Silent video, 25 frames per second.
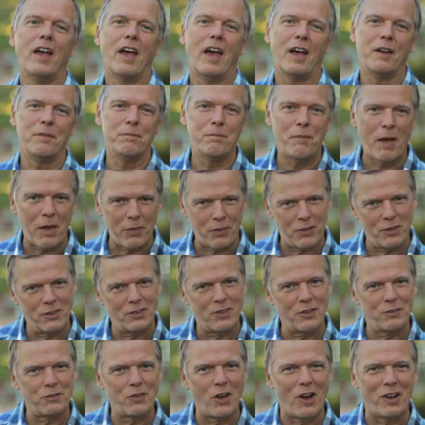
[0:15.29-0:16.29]
and
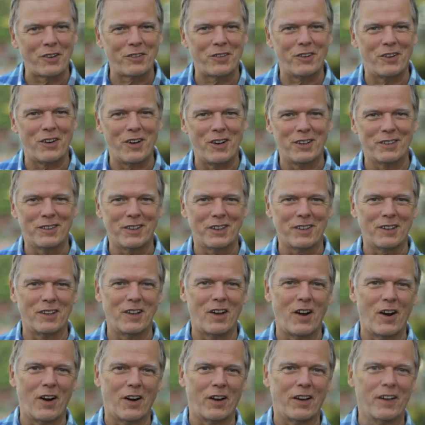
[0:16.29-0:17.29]
methods of Dr. Hulda
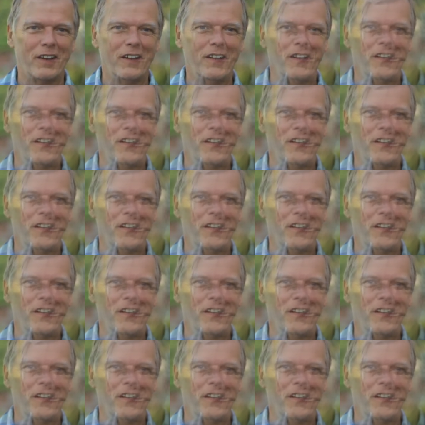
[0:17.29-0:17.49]
Clark.